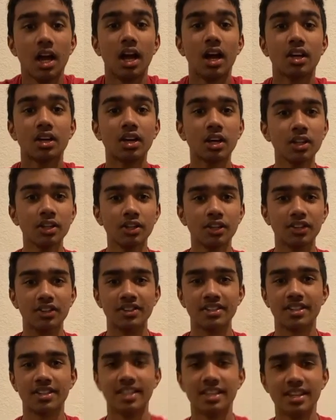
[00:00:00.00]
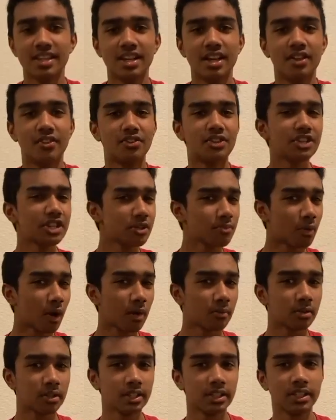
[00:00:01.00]
Colors. This is
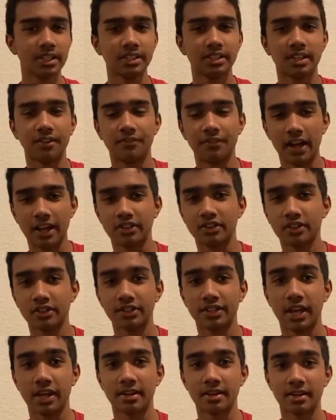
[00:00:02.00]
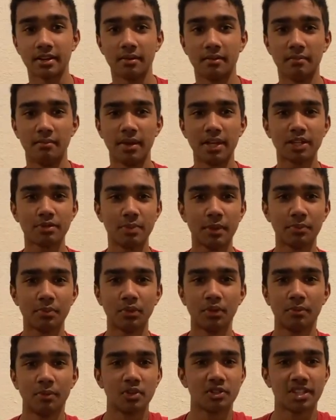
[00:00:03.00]
probably the factor that makes people
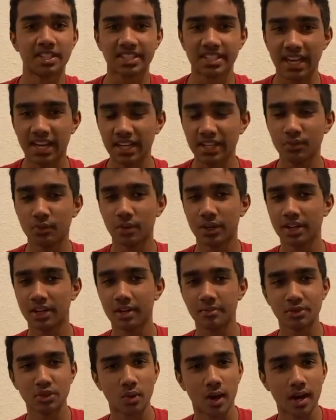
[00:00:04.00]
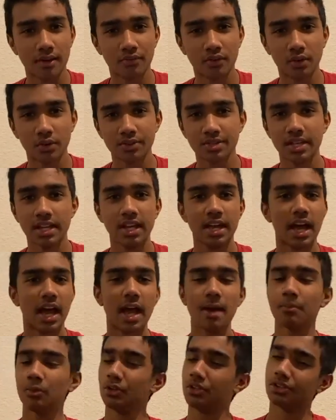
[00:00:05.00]
the most excited when it comes to iPhones.
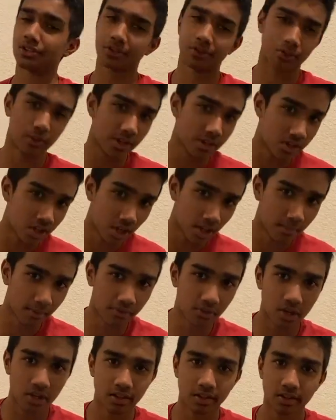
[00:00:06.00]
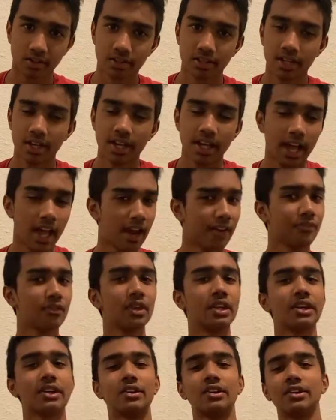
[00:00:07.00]
Apple does a great job of colors. Every
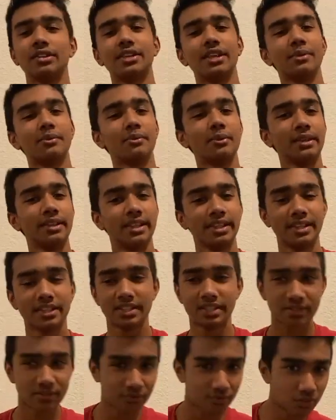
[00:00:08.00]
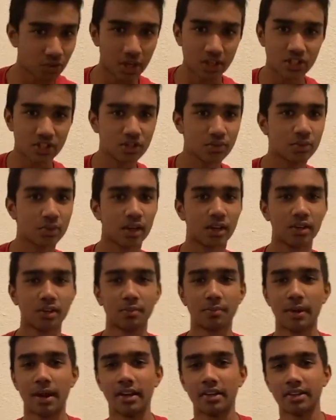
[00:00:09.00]
year they release fresh new color
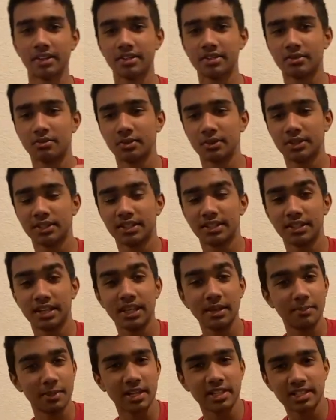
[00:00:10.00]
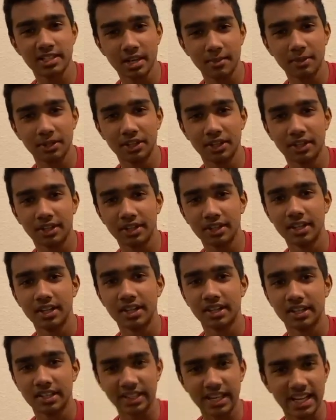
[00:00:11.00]
palettes with keeping some of the
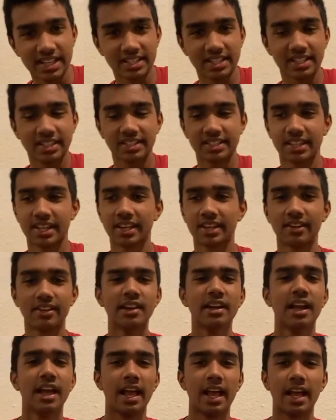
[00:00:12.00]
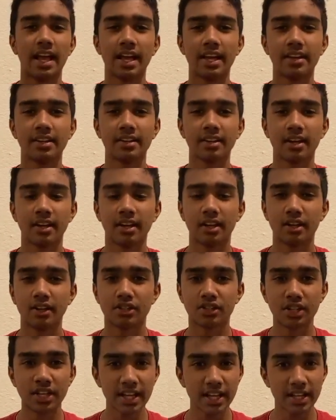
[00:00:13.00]
classics there. And
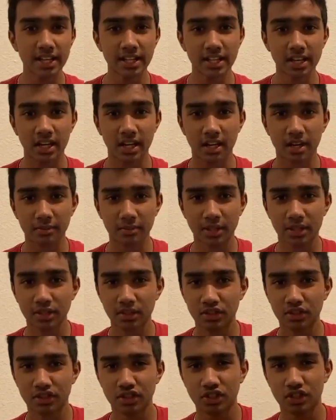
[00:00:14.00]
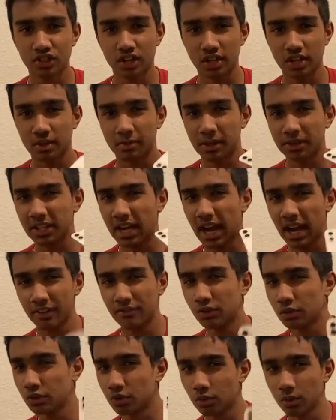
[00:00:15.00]
today I'm here to talk about the
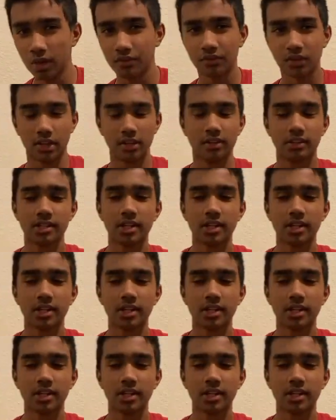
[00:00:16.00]
iPhone 12 colors.